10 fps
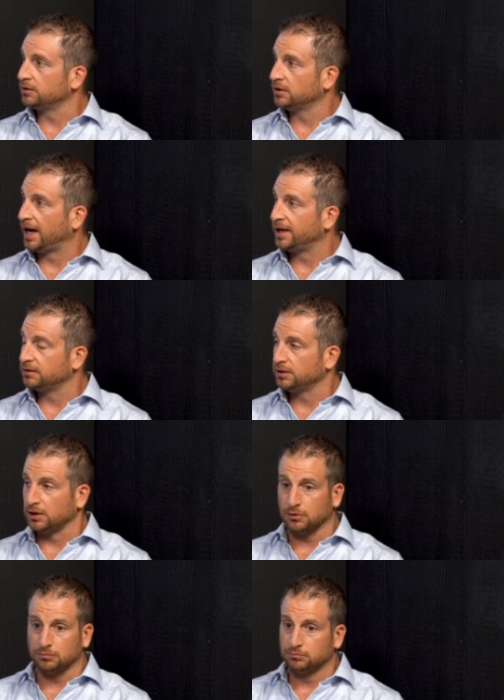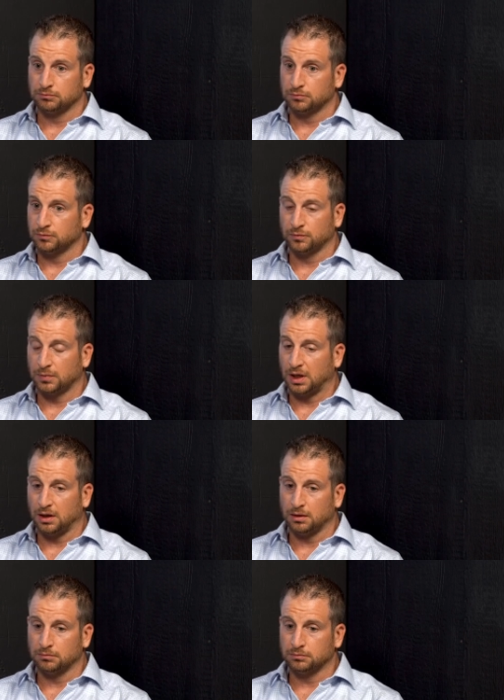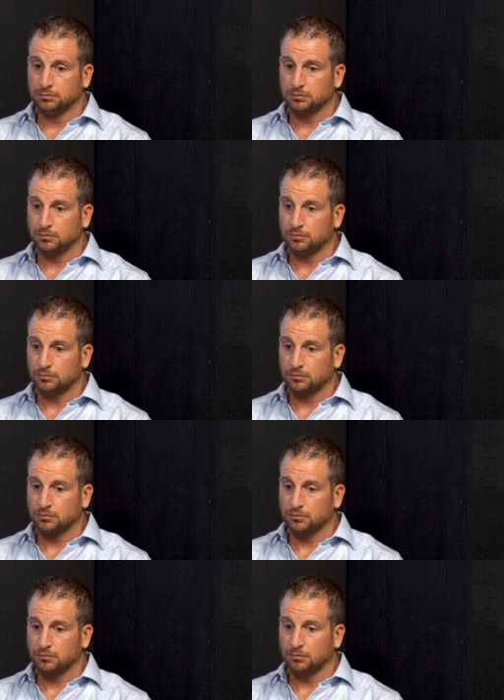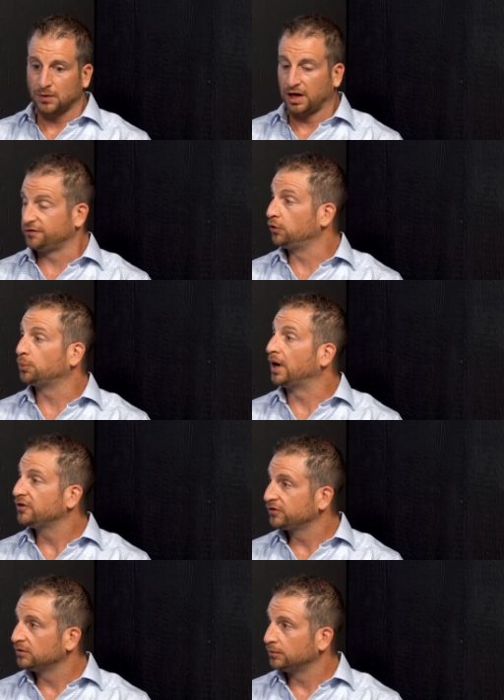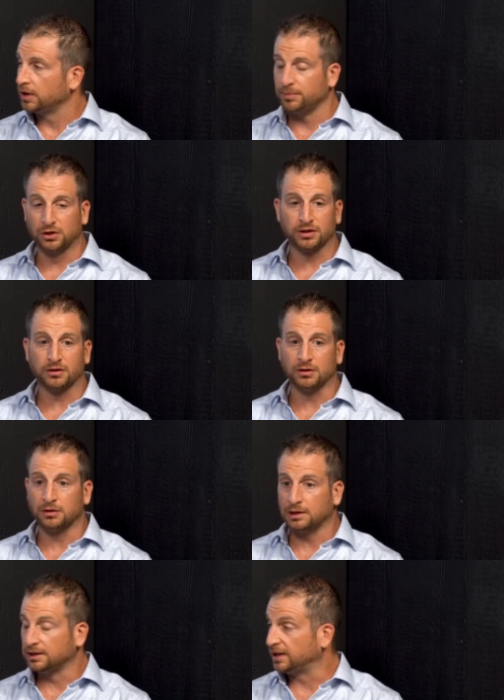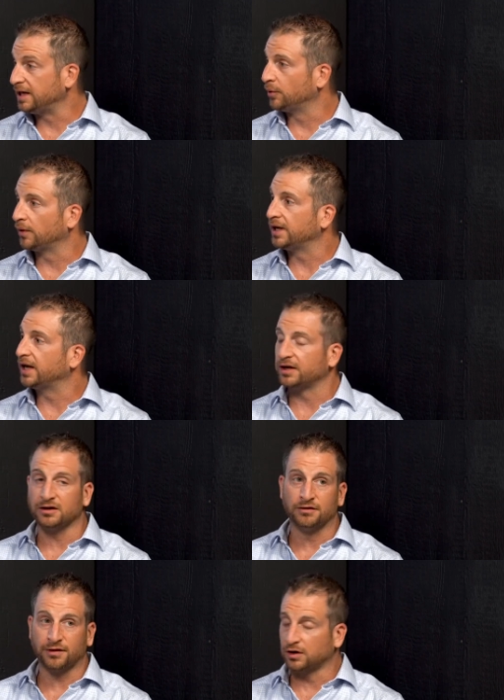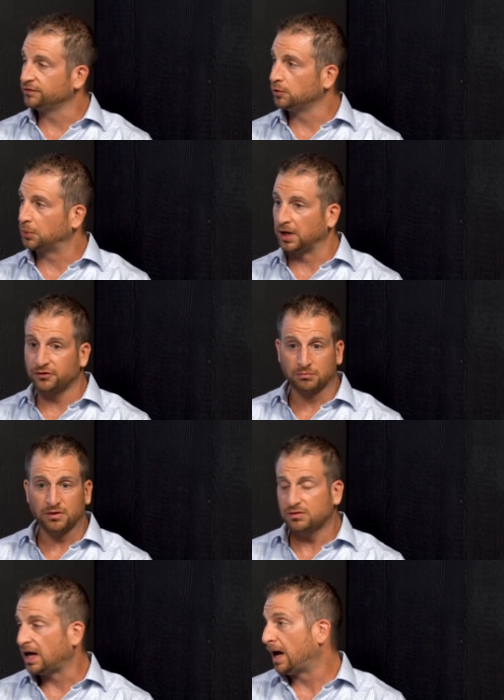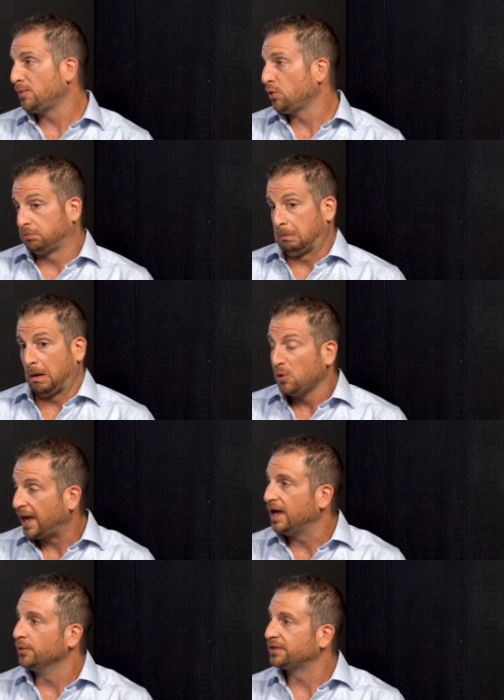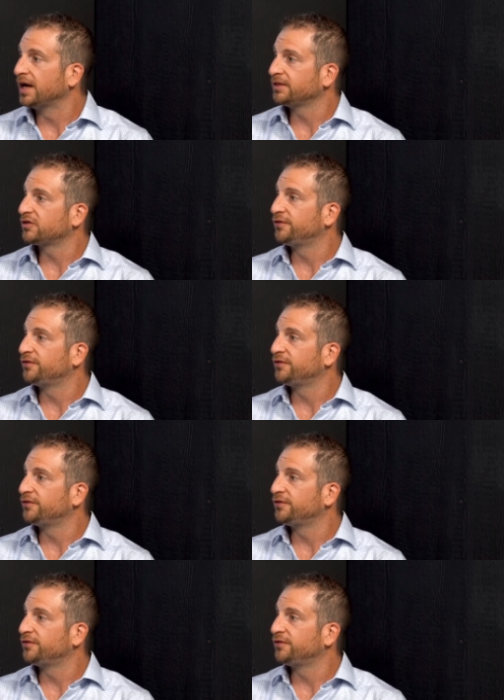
at you know, at a full price, right? Billing the labor rate at a very full price, but I'm okay with that.